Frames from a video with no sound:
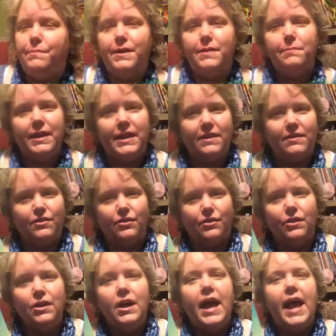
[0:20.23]
Ben
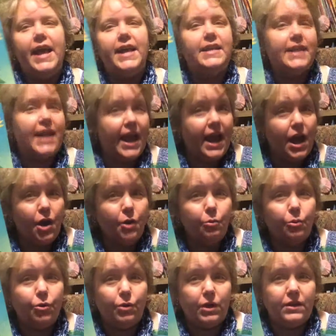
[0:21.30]
Mantle. And now
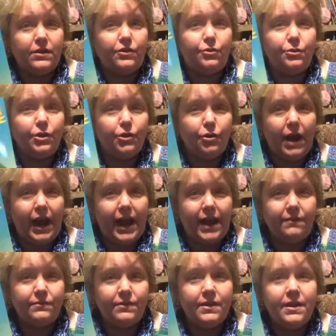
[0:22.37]
we're going to do a
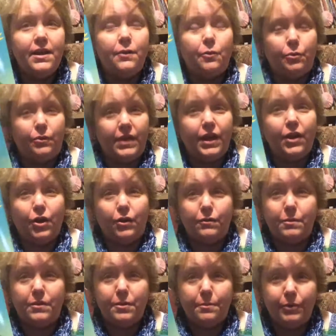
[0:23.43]
craft that goes with the